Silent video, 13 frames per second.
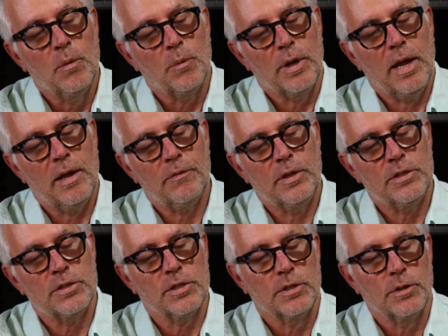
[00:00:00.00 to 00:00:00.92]
we have
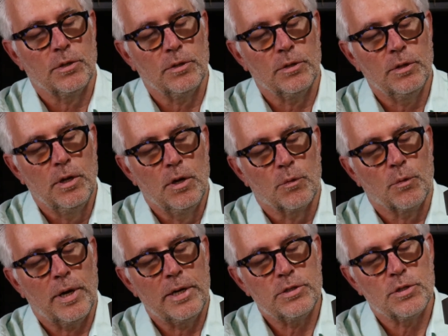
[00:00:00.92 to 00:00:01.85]
these little
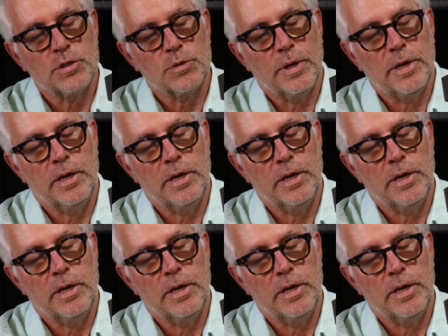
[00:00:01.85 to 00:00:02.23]
risers right